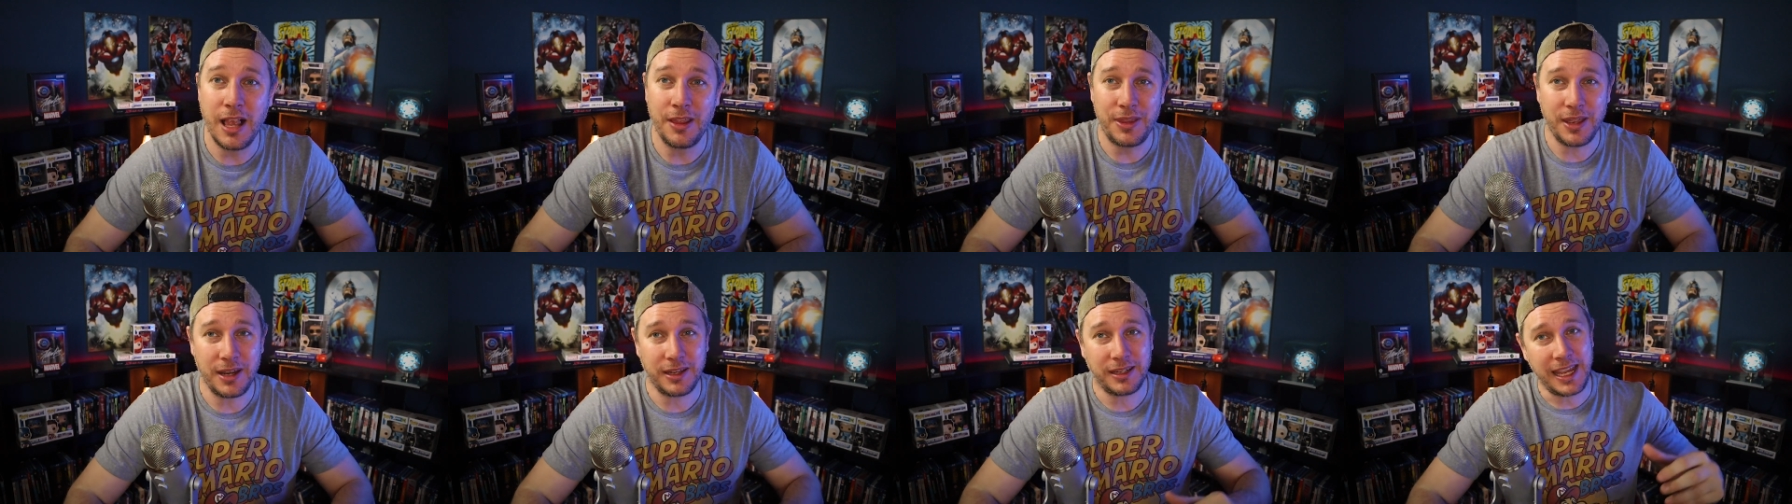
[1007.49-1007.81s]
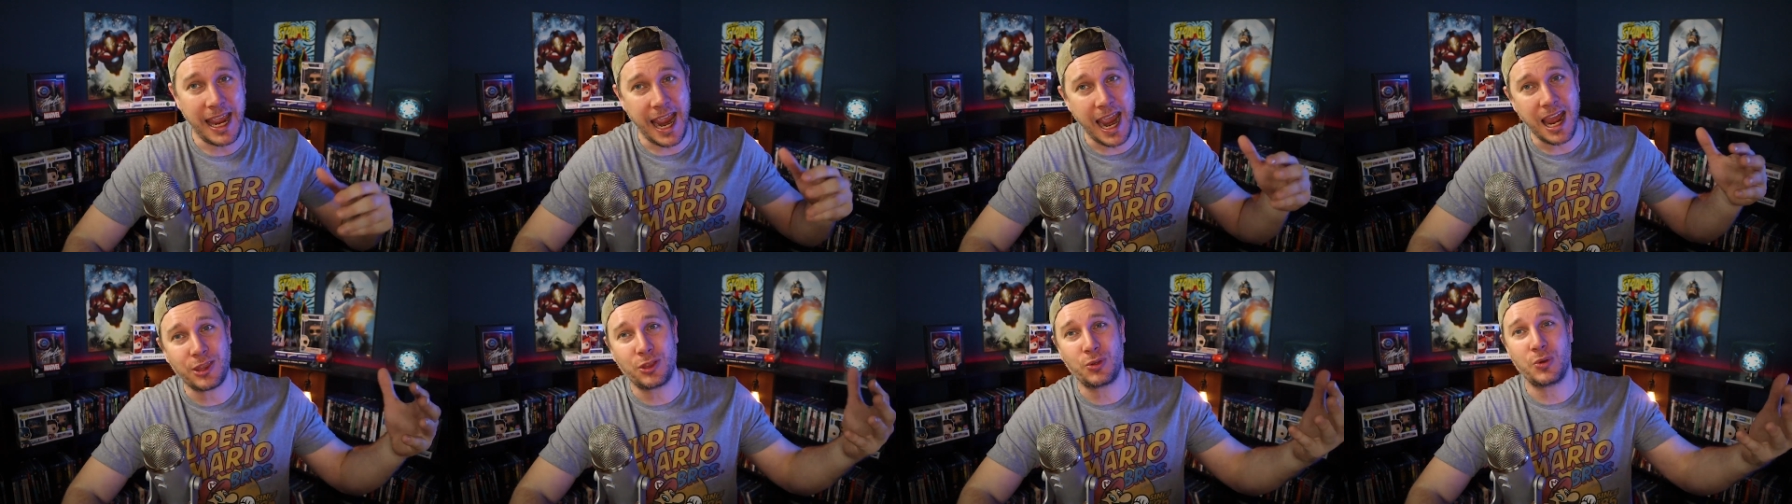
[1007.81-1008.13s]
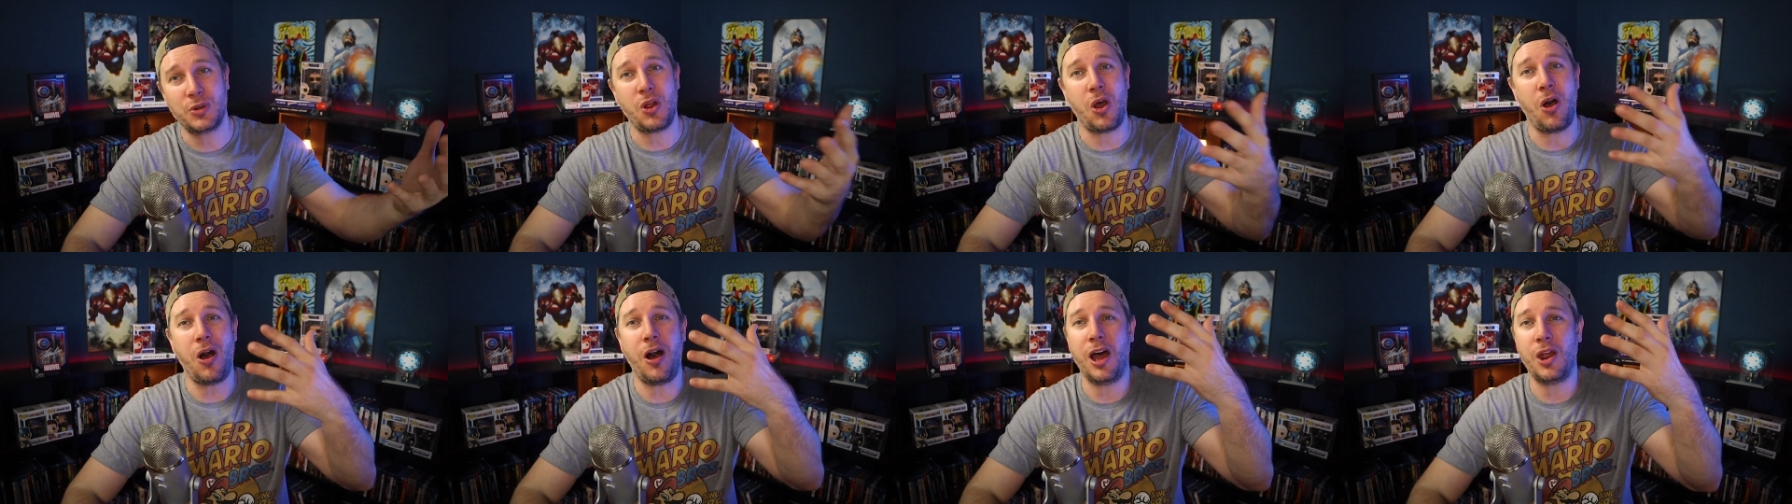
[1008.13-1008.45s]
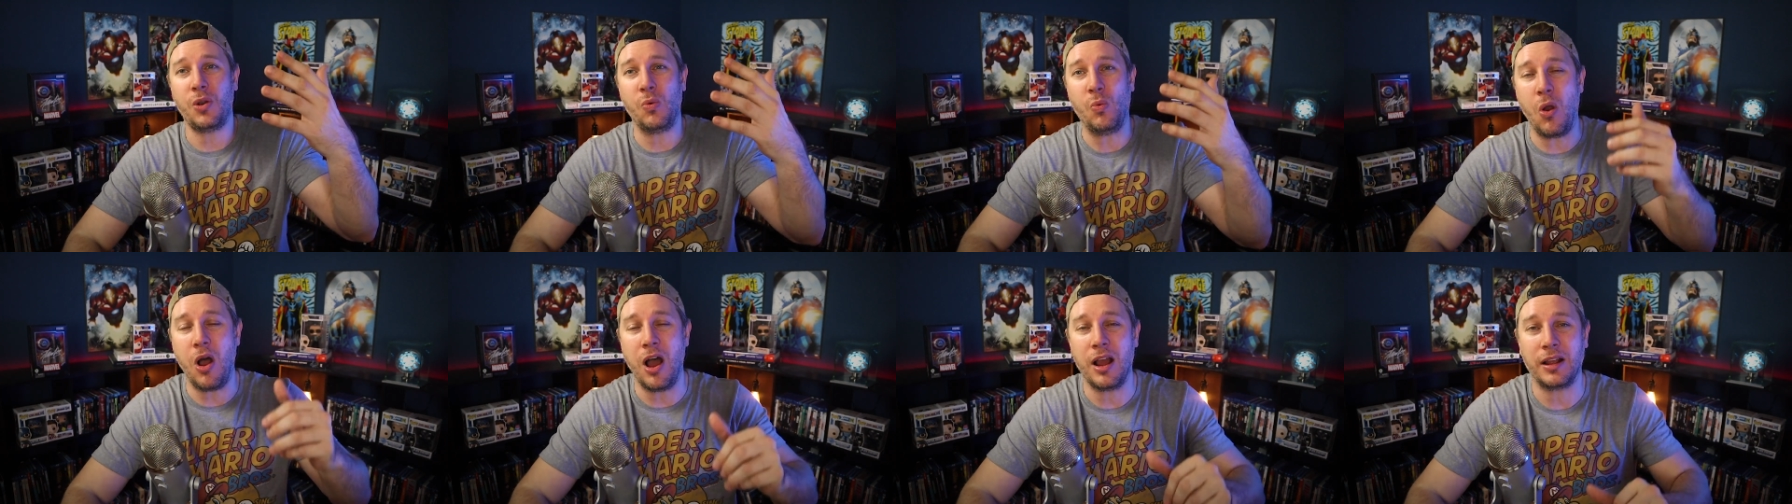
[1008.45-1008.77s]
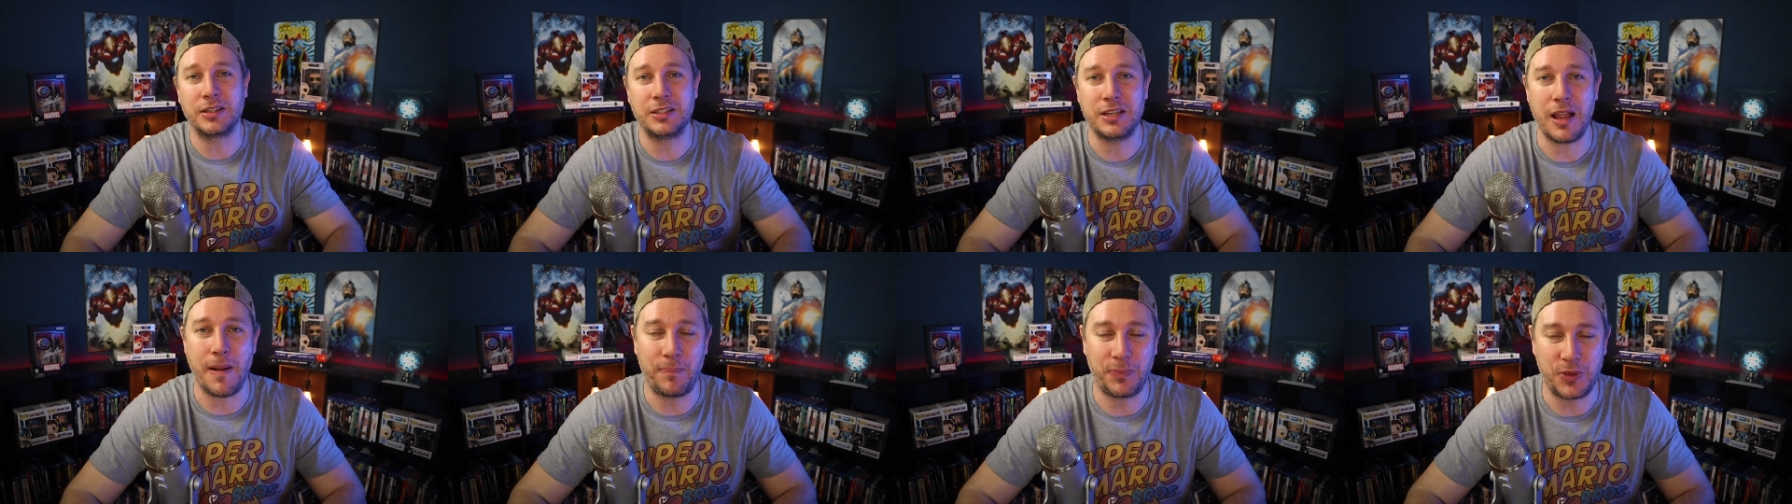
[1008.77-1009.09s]
Then Kathryn Hahn
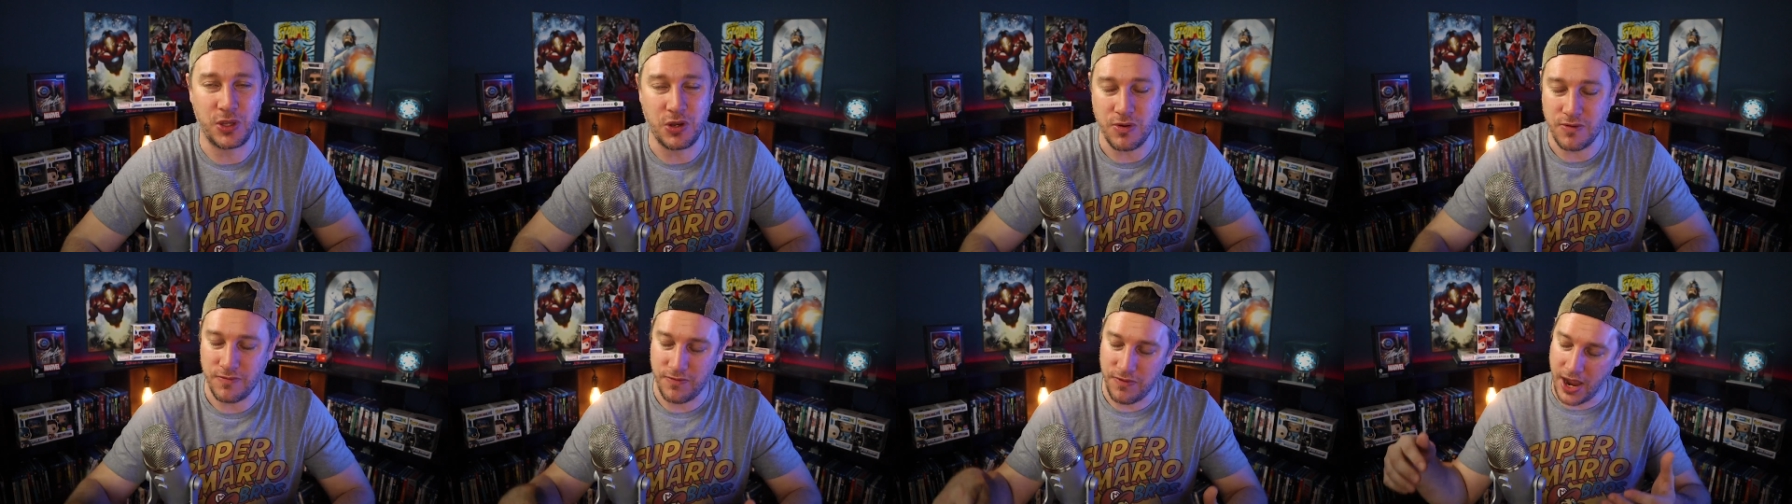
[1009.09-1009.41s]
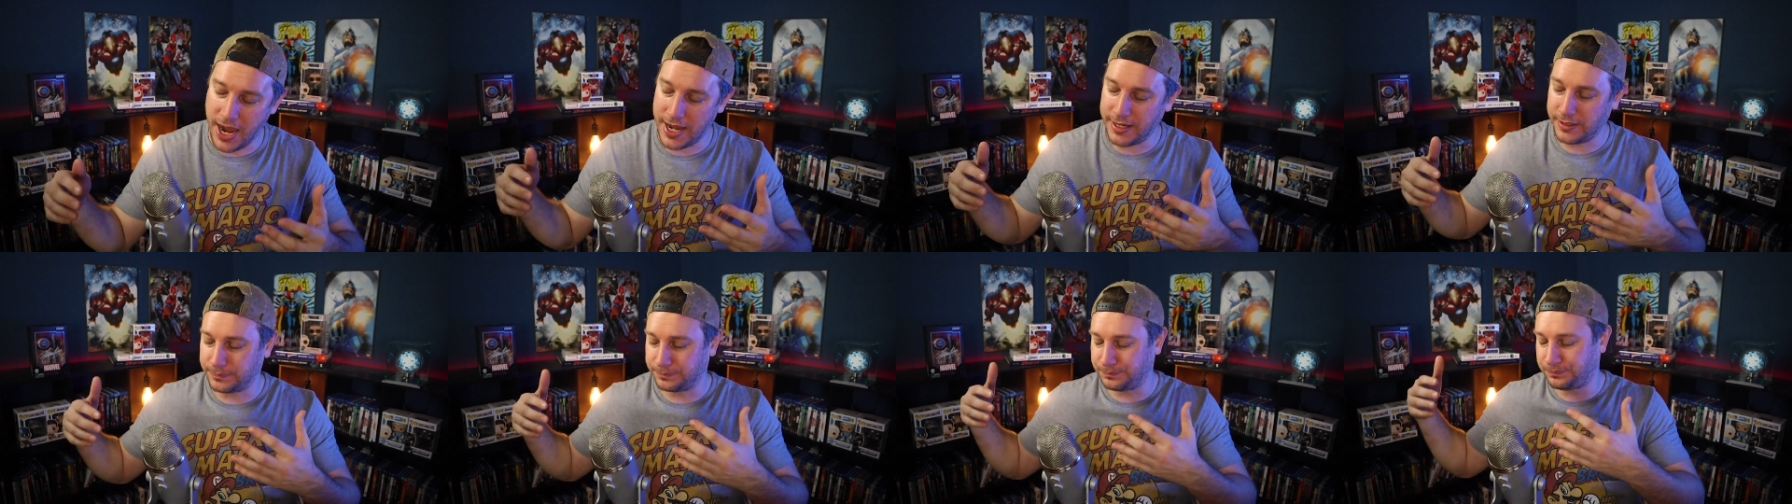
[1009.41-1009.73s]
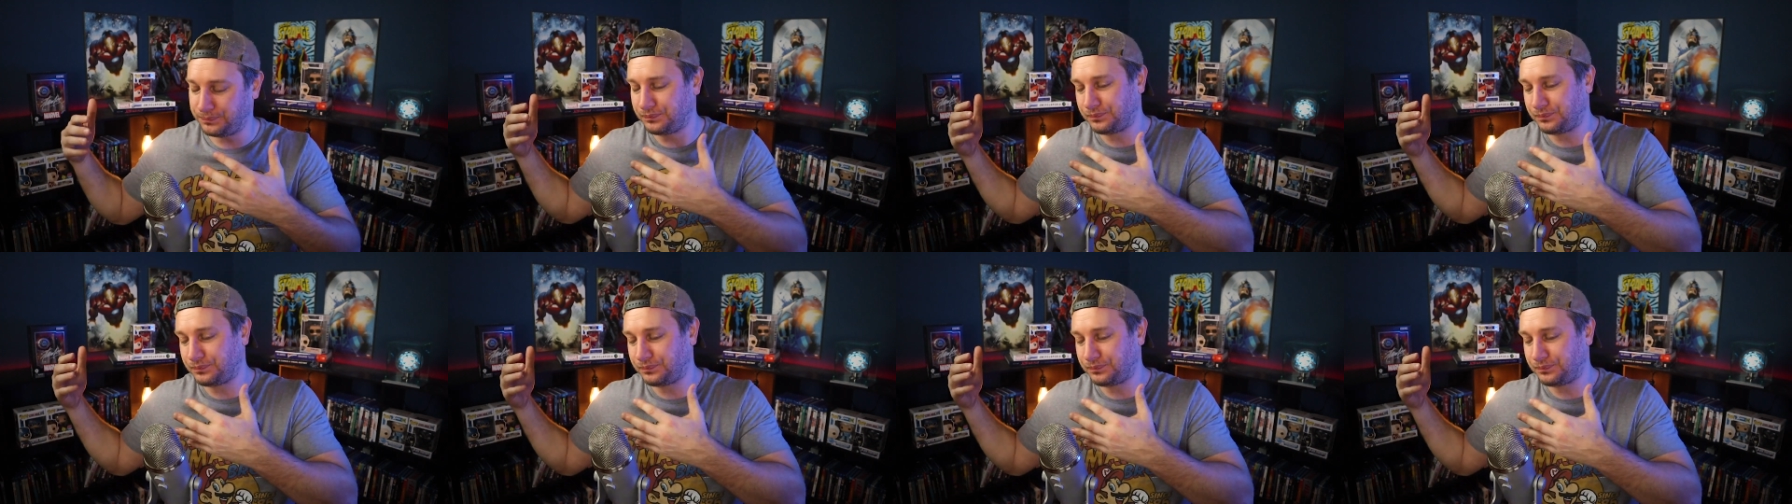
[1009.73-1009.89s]
walks up to invite